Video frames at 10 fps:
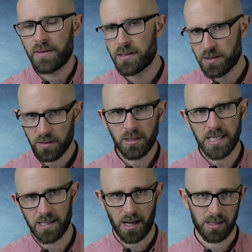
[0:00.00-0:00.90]
The
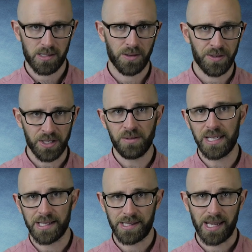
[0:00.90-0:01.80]
story starts on New
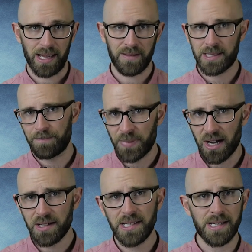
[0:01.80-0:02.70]
Year's Day and there's a
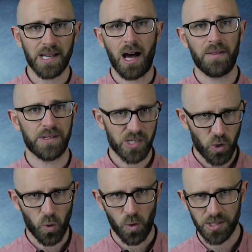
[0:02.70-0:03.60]
party at Arthur's
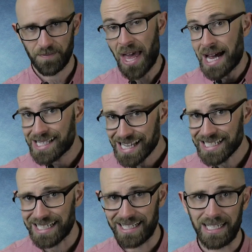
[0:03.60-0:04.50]
court.
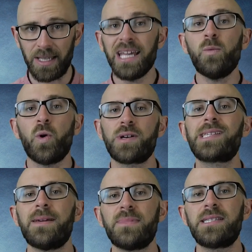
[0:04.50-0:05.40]
Suddenly, in
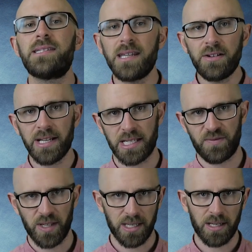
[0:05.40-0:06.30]
walks a
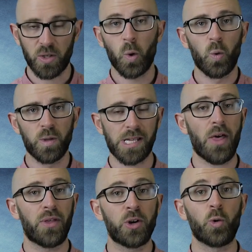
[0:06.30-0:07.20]
mysterious figure
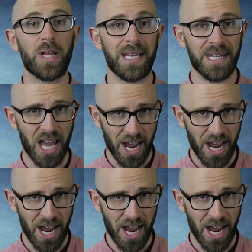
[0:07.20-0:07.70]
called the Green